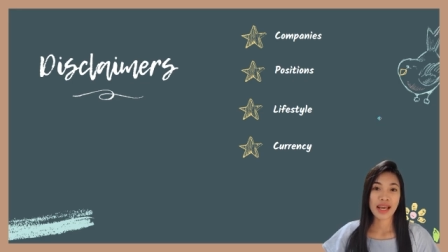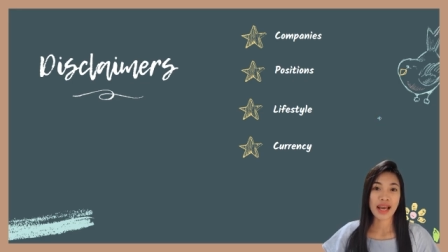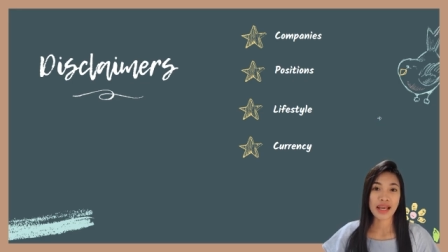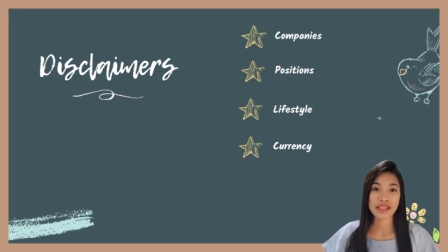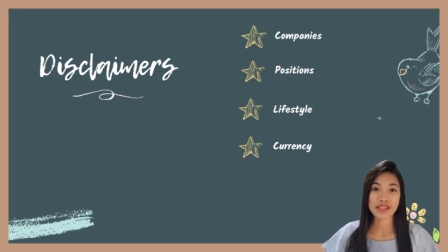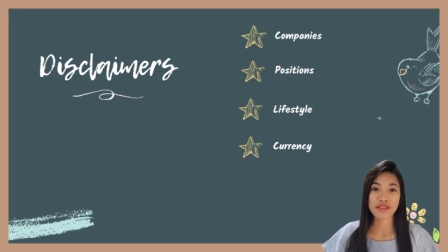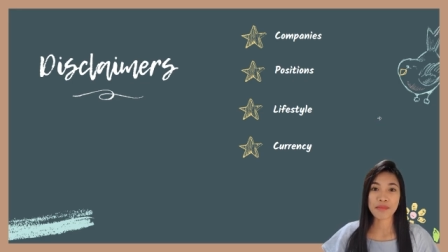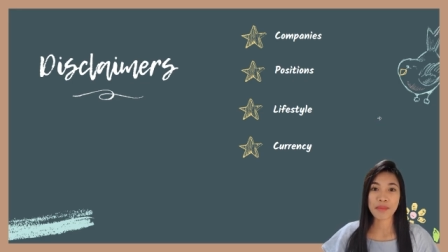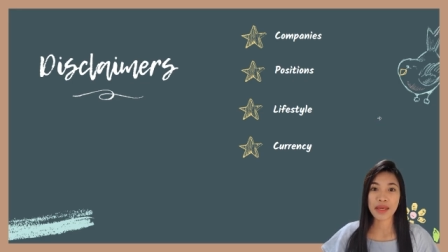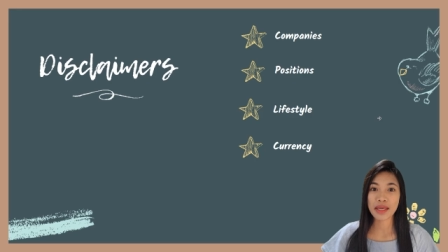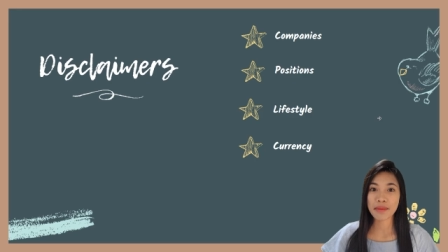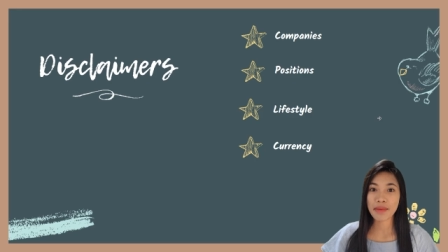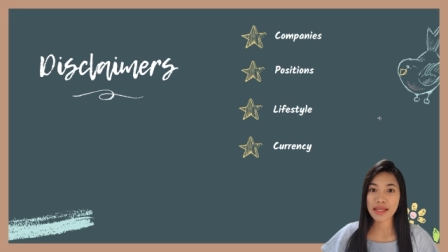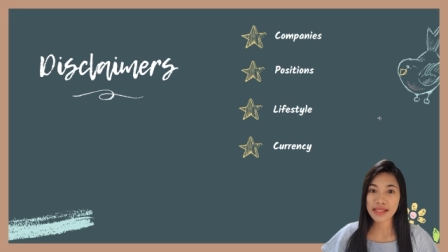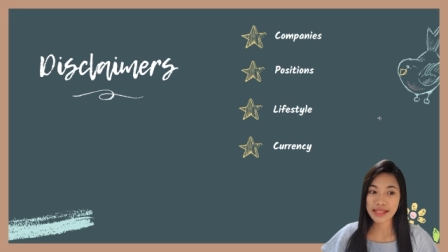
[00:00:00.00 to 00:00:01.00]
As of
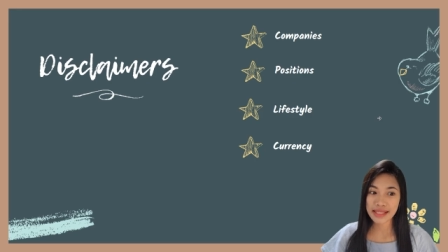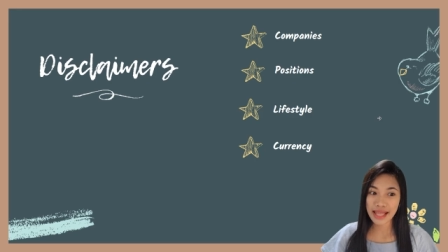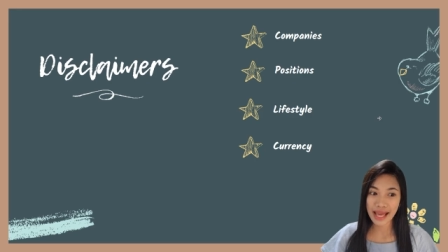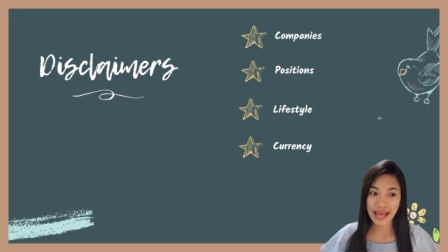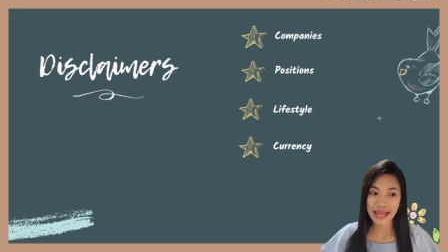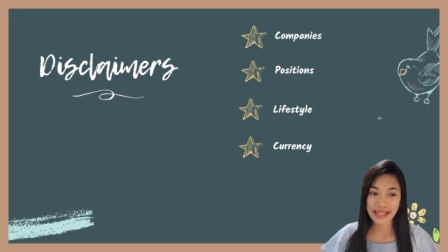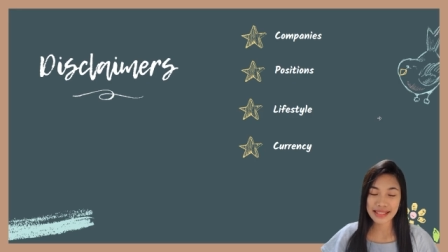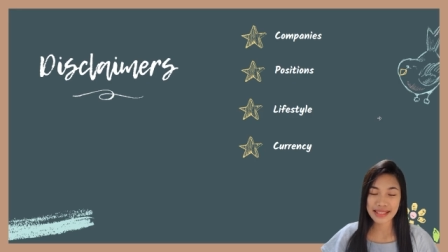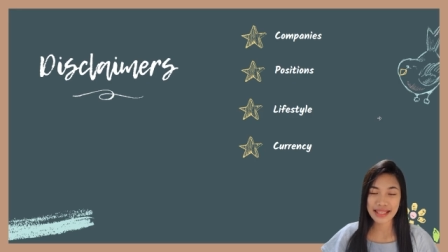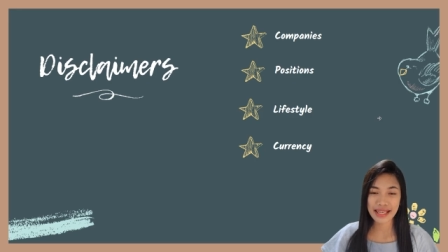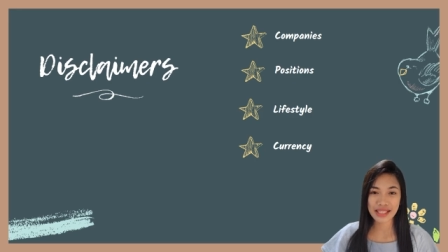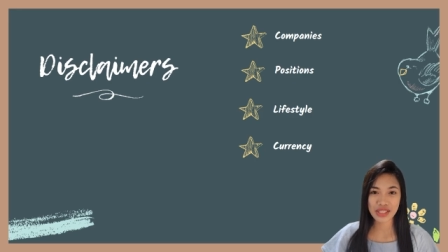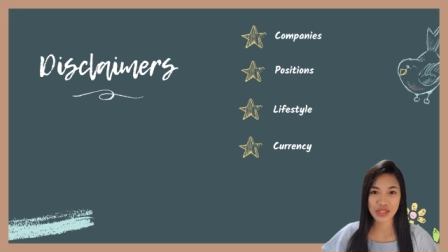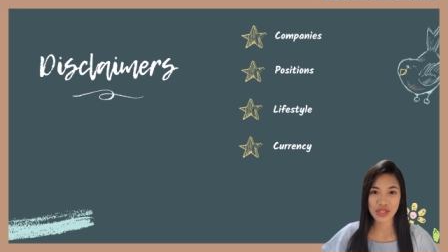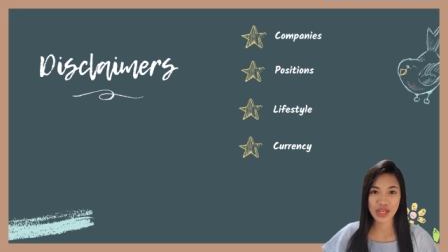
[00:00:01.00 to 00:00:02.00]
making my slides, the
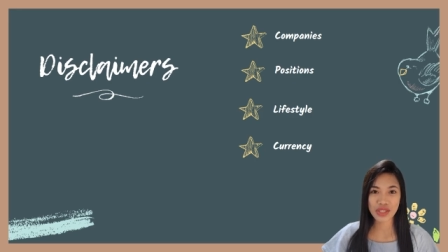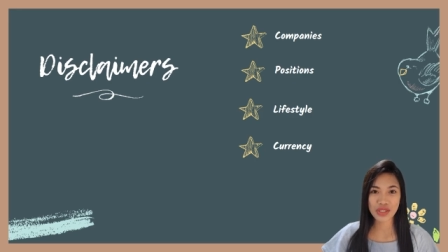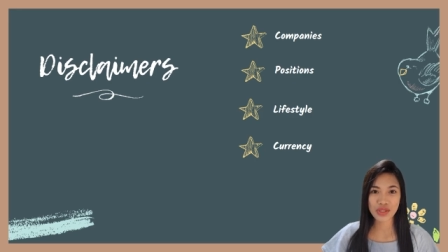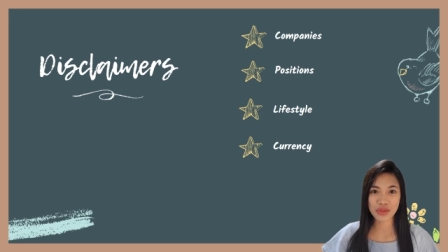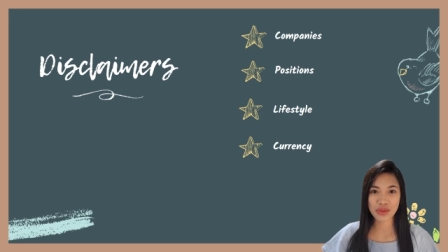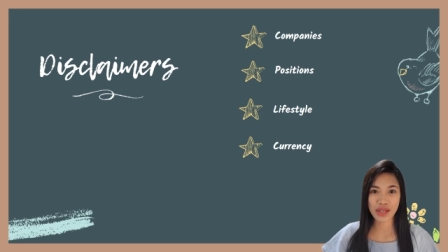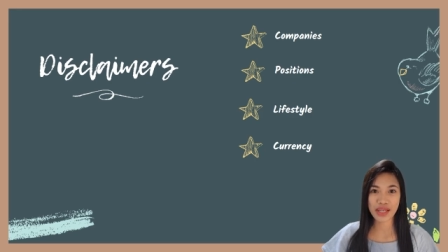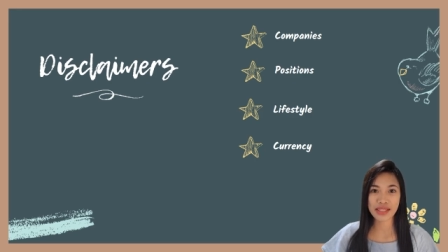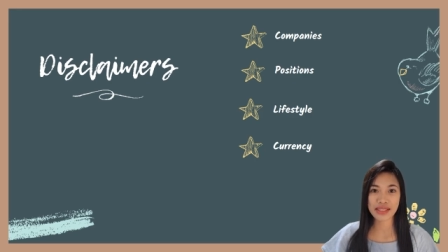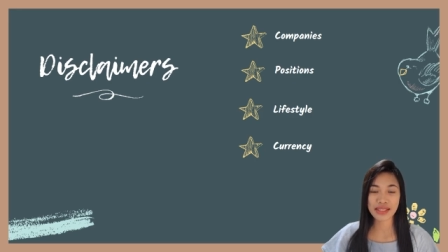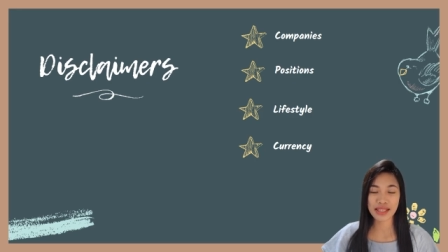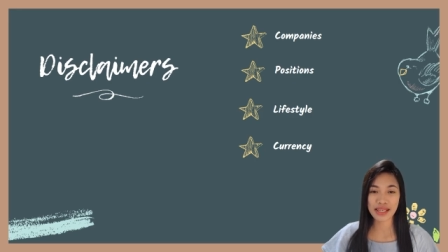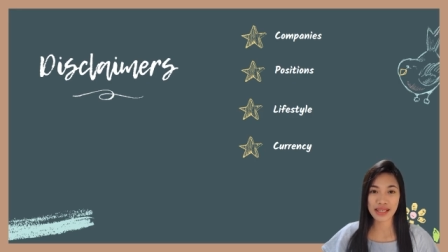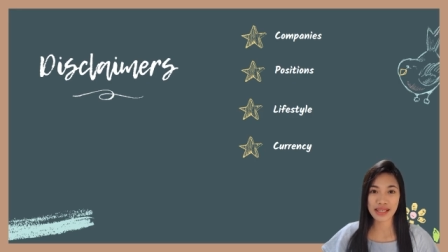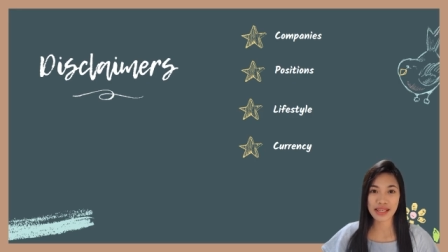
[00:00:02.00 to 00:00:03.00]
exchange rate
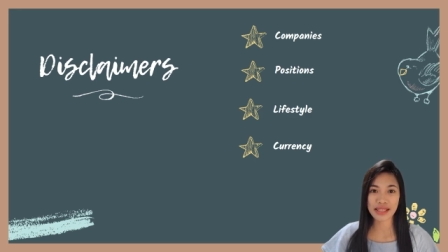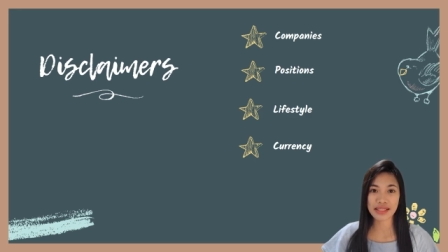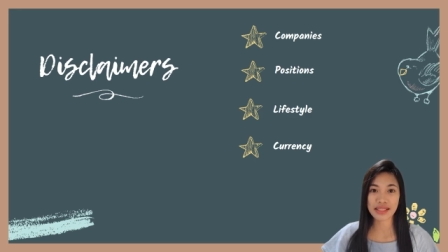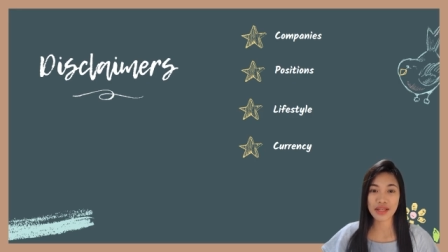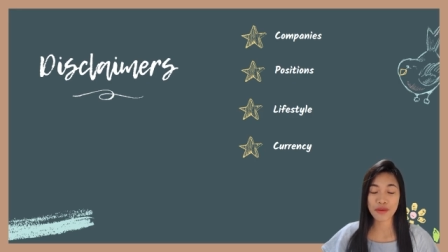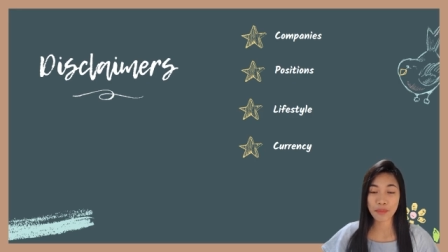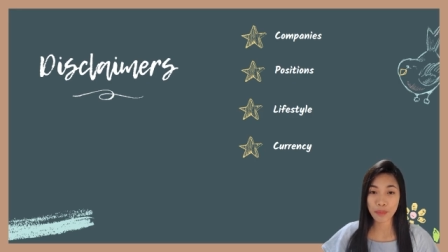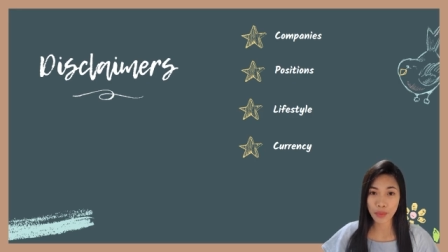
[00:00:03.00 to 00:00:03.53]
is zero